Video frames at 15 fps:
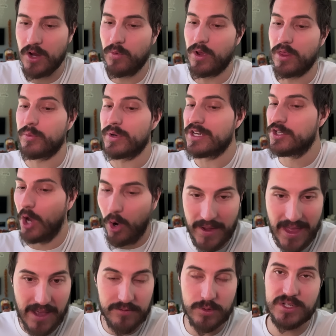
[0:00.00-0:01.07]
whether we
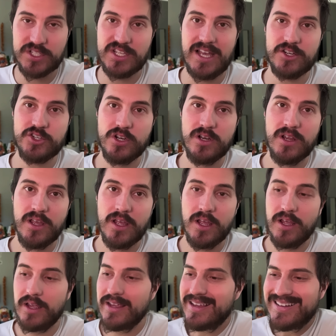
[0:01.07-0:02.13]
don't have a recession,
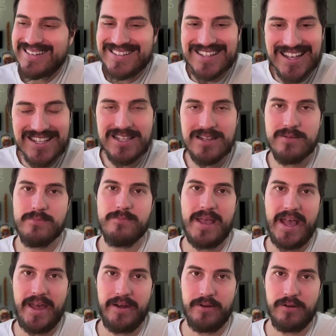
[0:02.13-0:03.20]
it doesn't
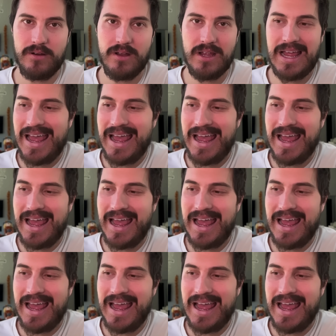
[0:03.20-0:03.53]
matter.